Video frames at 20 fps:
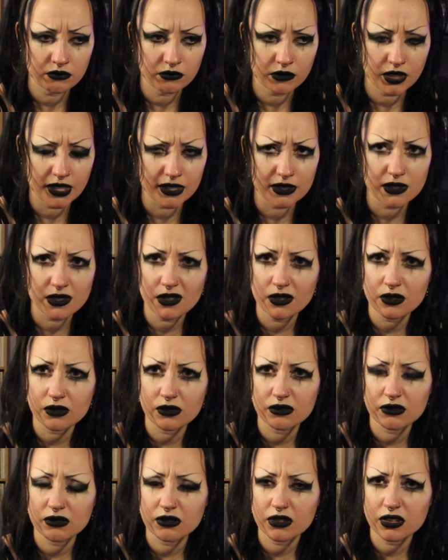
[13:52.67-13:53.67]
kids up
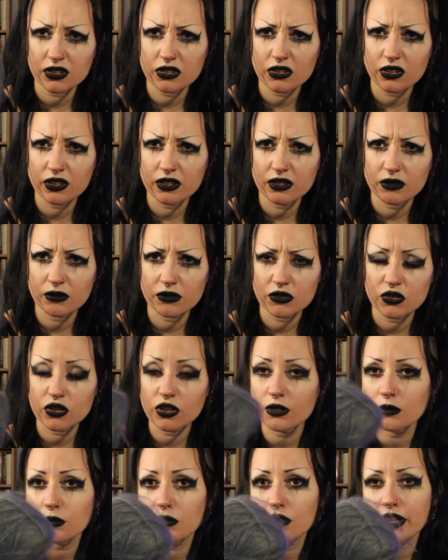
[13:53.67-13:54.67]
tin
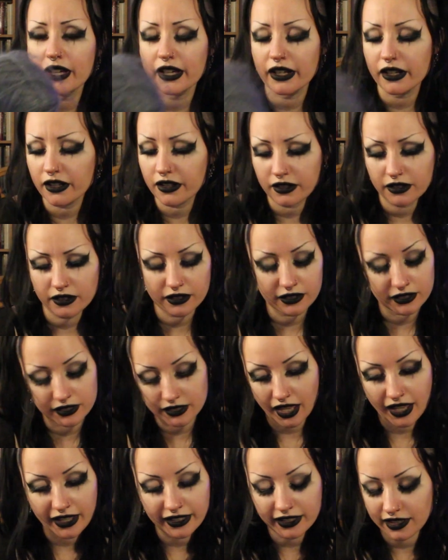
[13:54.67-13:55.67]
mohair.
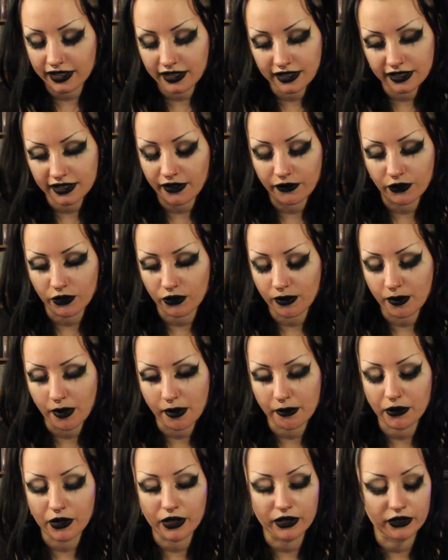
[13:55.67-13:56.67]
I can never
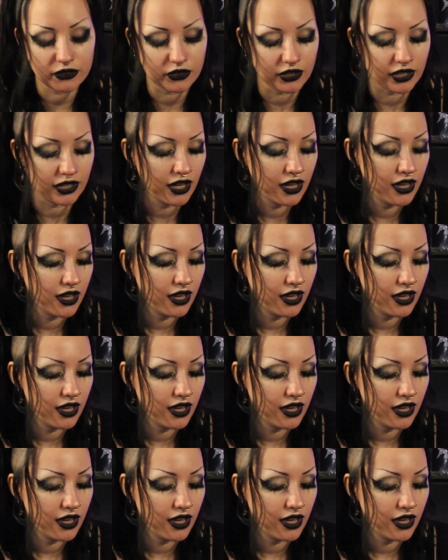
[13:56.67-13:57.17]
remember anything.